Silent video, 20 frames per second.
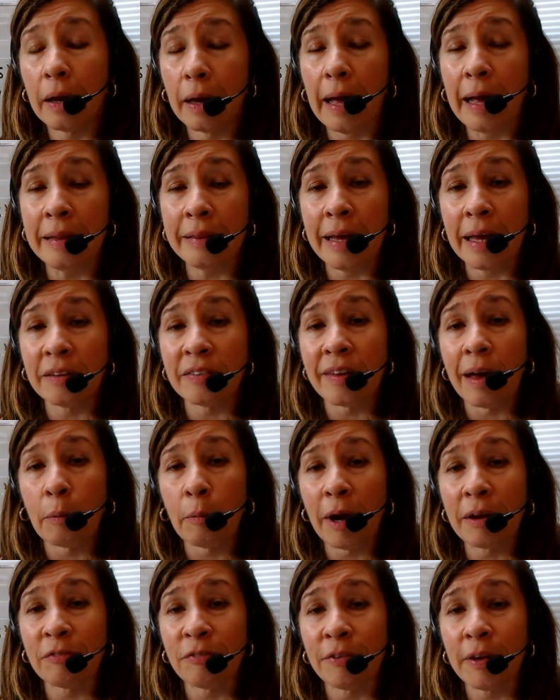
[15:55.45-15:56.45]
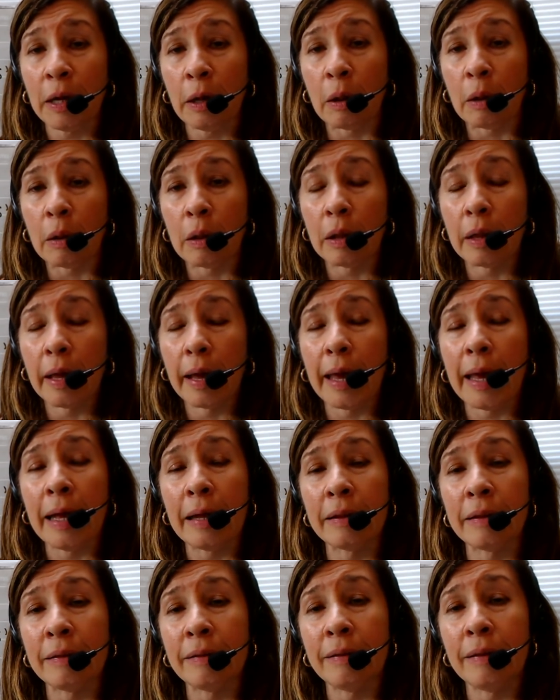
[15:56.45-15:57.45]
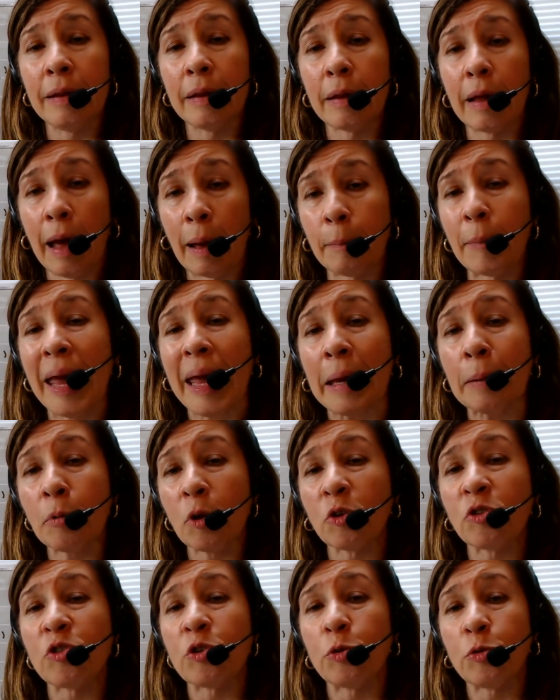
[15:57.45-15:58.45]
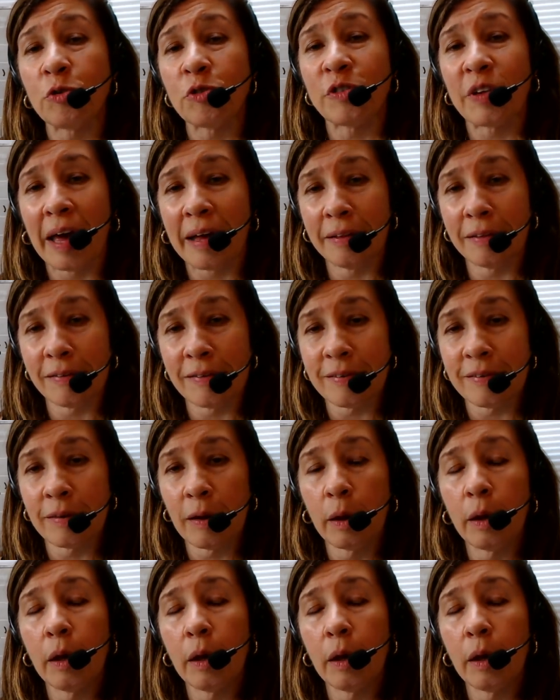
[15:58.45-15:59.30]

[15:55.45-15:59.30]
And that's how I feel. And I'm able to sense.